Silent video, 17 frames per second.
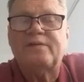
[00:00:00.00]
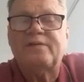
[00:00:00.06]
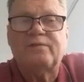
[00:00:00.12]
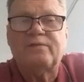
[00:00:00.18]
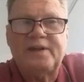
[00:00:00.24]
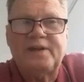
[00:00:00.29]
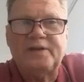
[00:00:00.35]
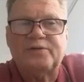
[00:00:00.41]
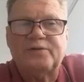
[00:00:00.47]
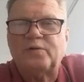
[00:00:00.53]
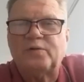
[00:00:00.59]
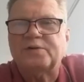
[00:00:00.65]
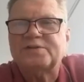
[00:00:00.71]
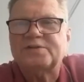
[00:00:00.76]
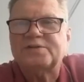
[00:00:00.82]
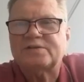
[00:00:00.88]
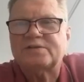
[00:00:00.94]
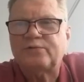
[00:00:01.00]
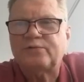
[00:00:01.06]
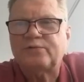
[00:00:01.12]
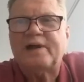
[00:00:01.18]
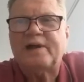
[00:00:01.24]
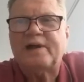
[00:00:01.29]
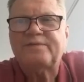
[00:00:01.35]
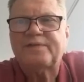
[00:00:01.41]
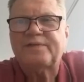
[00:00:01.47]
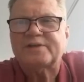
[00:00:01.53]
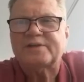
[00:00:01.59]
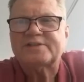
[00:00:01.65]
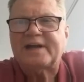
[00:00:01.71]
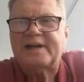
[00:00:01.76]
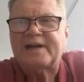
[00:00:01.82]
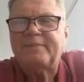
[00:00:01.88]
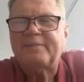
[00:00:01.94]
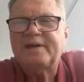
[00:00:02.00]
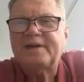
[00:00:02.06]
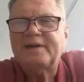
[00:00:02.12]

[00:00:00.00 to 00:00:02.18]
really good horses, good run first up,